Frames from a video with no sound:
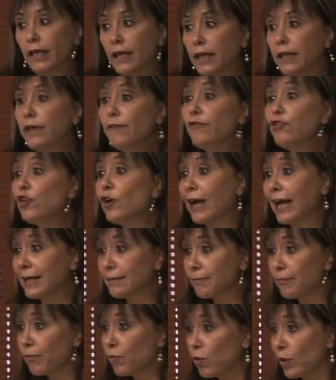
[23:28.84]
If you
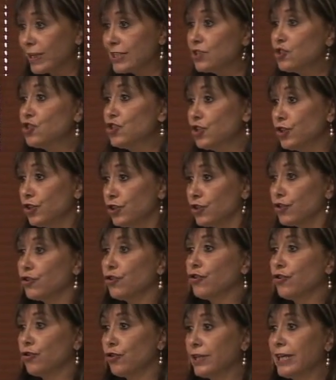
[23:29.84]
have question,
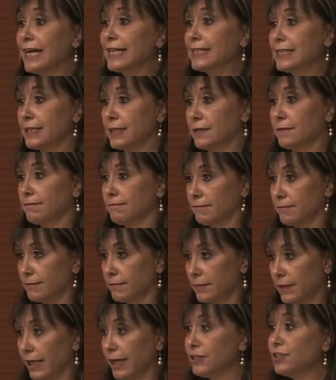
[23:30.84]
you just
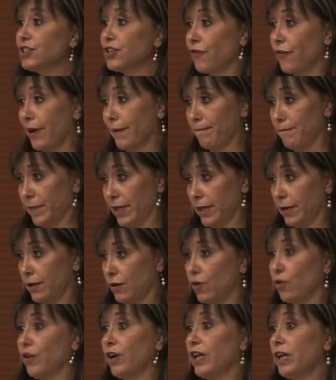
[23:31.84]
interrupt me.
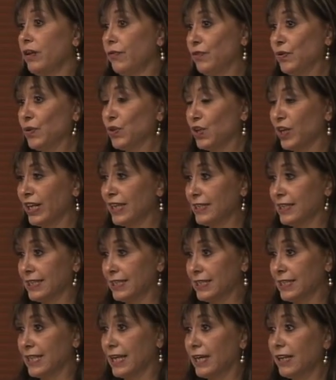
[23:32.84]
Or if you don't
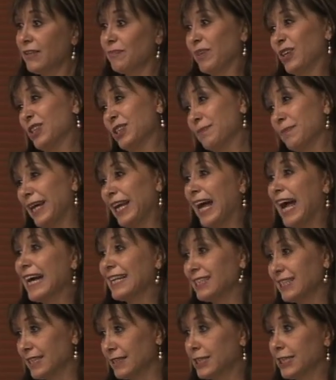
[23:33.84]
understand, because my
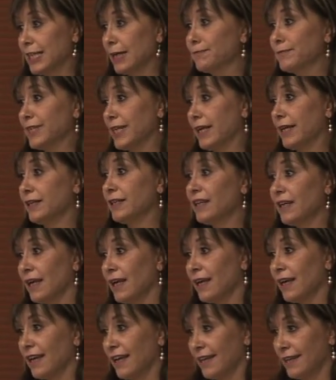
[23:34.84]
accent sometimes
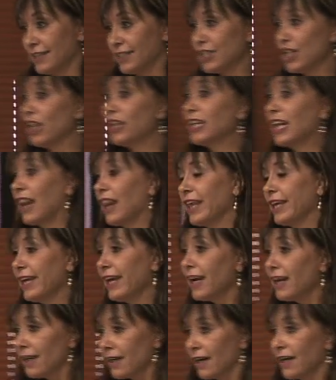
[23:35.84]
is not
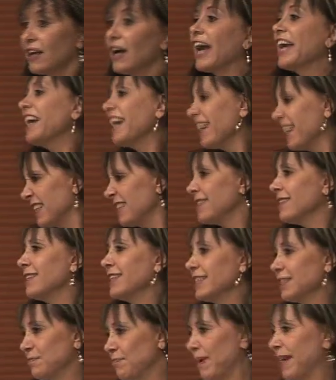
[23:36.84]
clear, I can answer
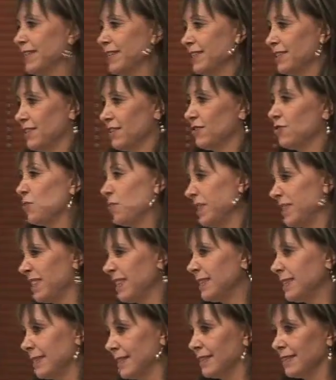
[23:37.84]
in Spanish. To me, it's
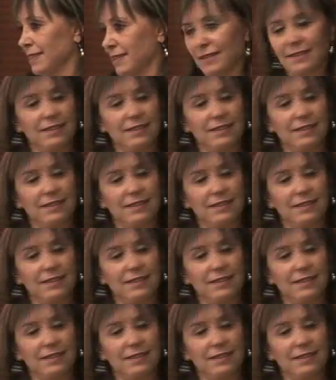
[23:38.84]
easy.